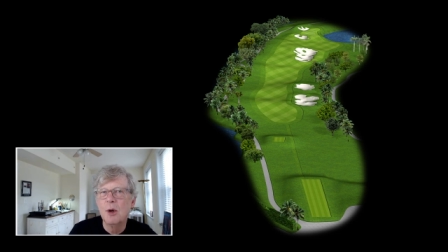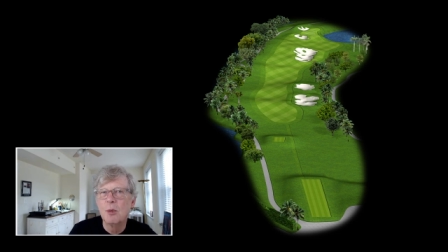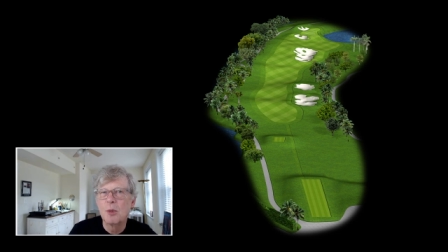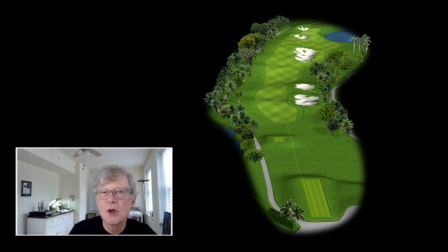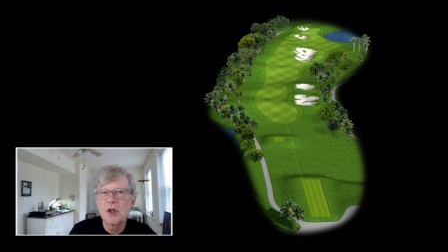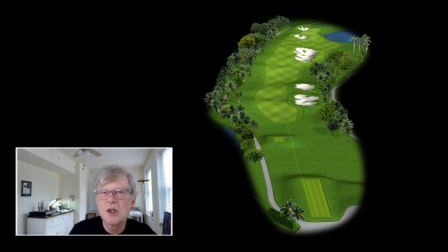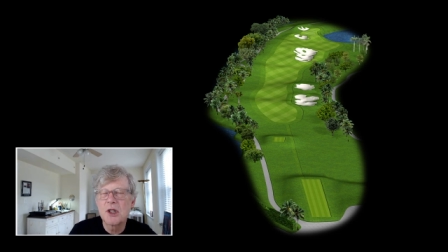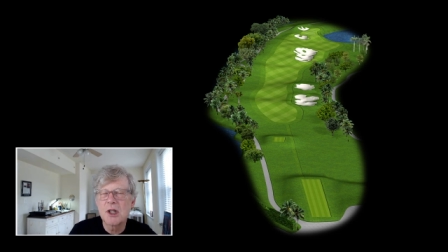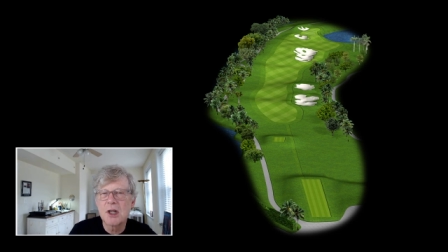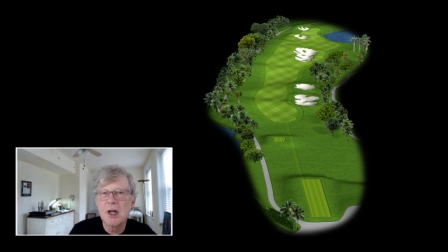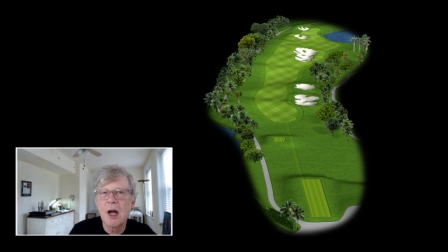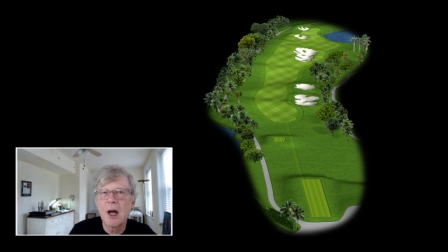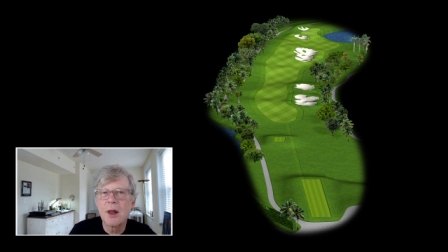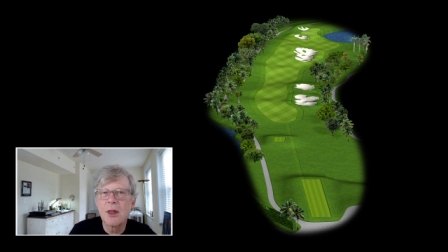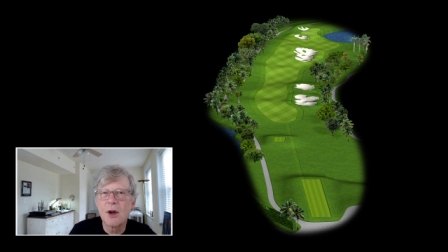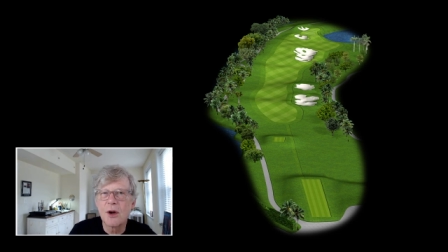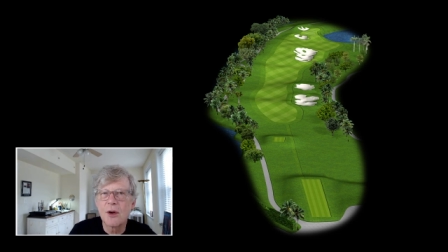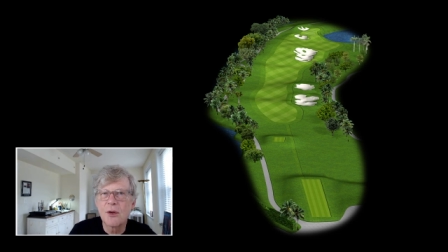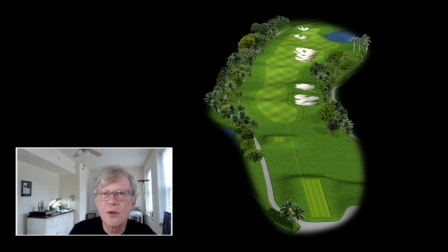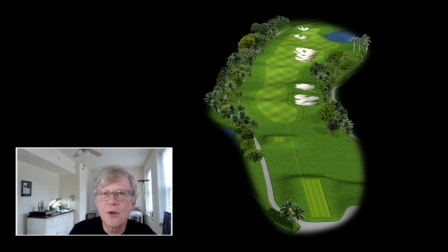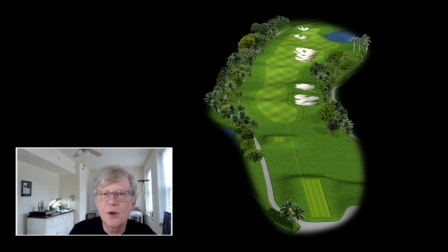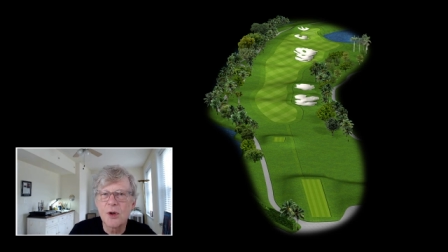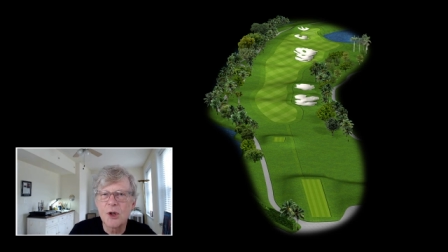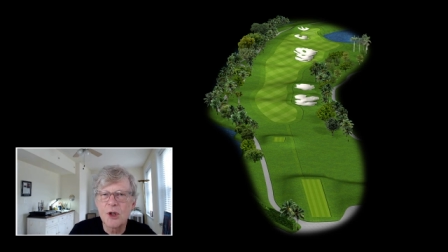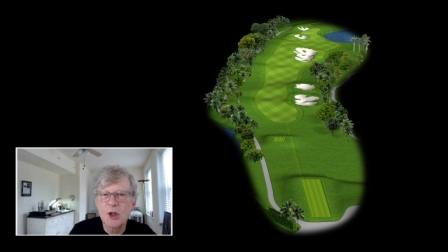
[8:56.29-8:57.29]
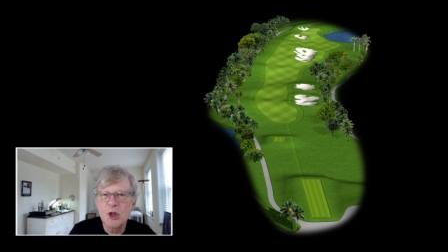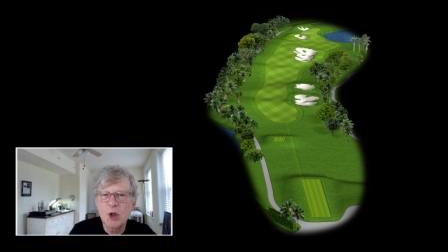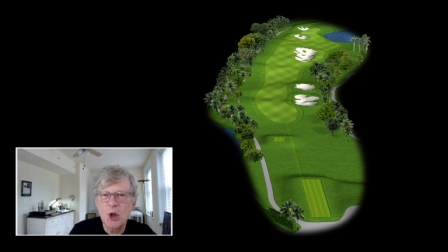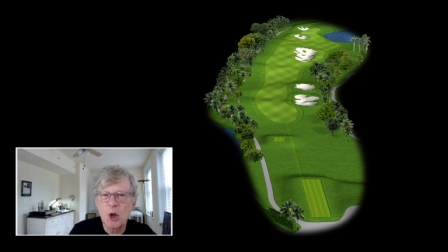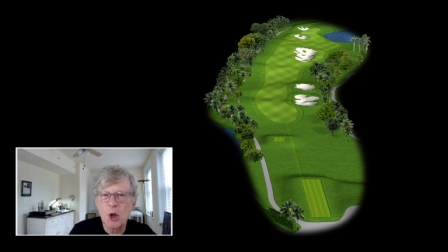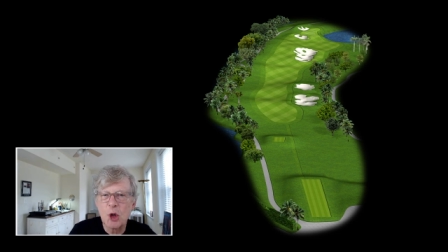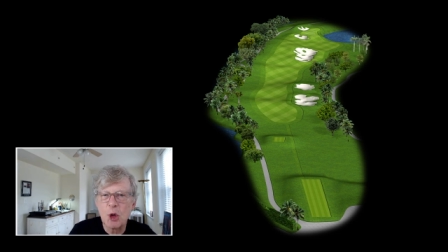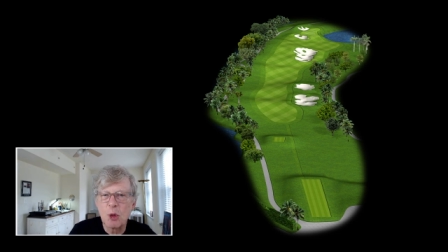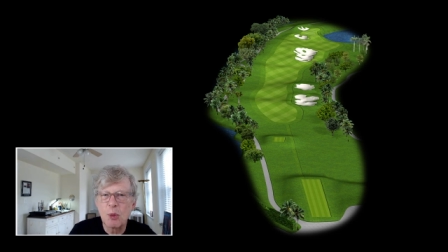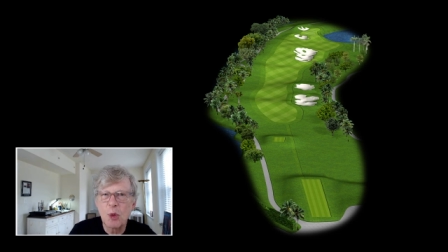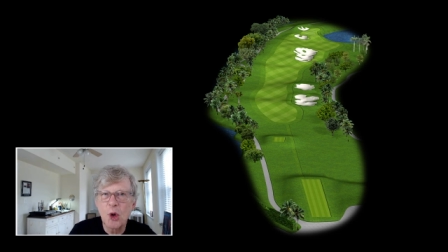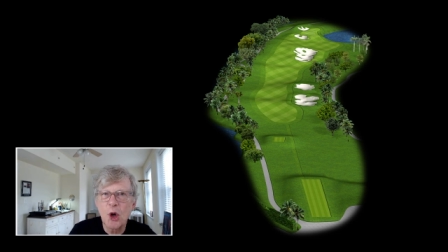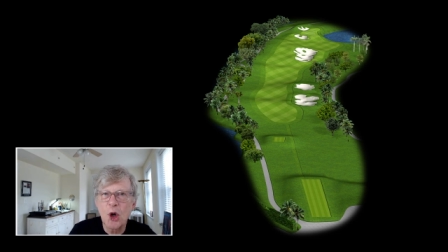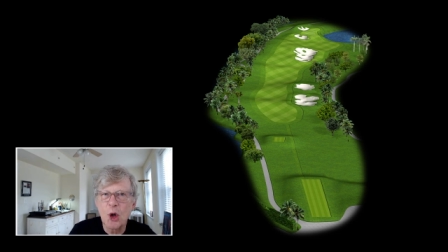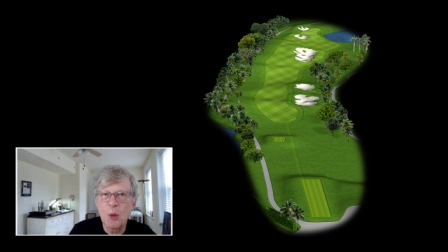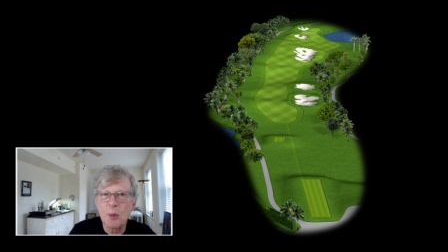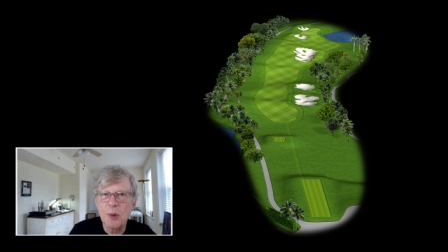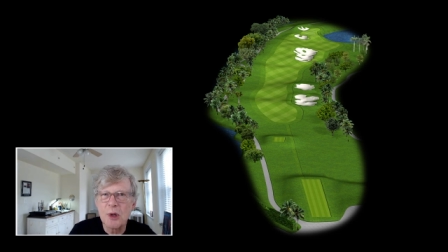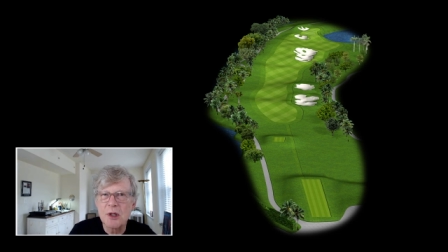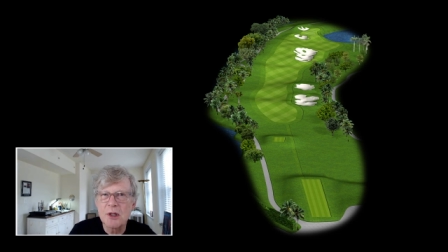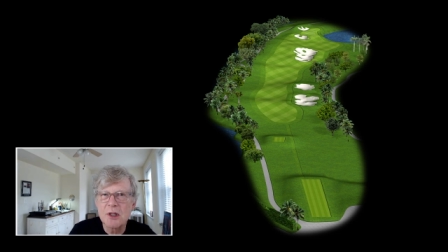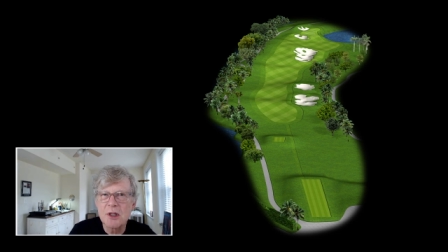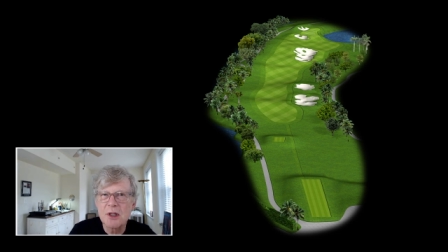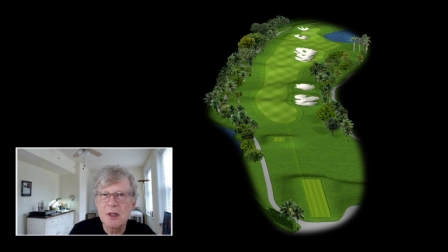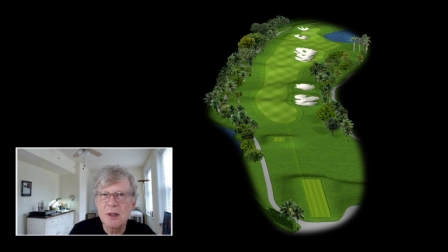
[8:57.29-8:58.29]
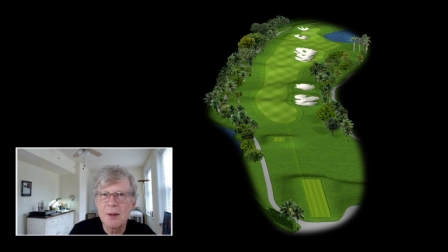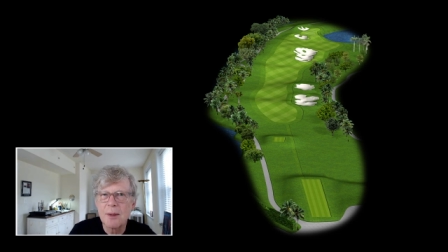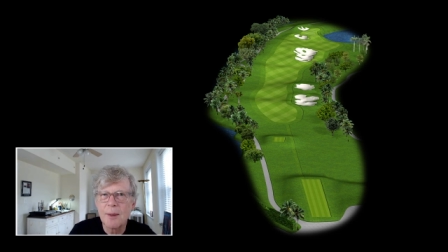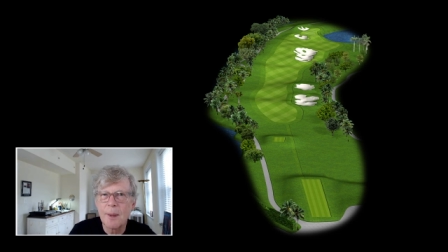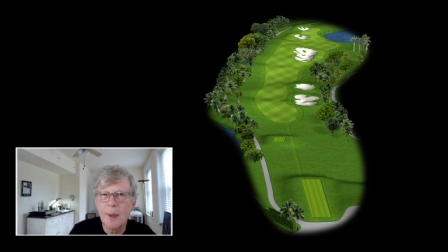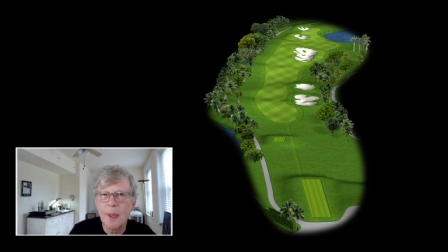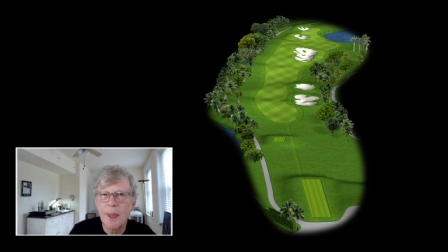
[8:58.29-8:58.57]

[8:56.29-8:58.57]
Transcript: put together for a certain purpose,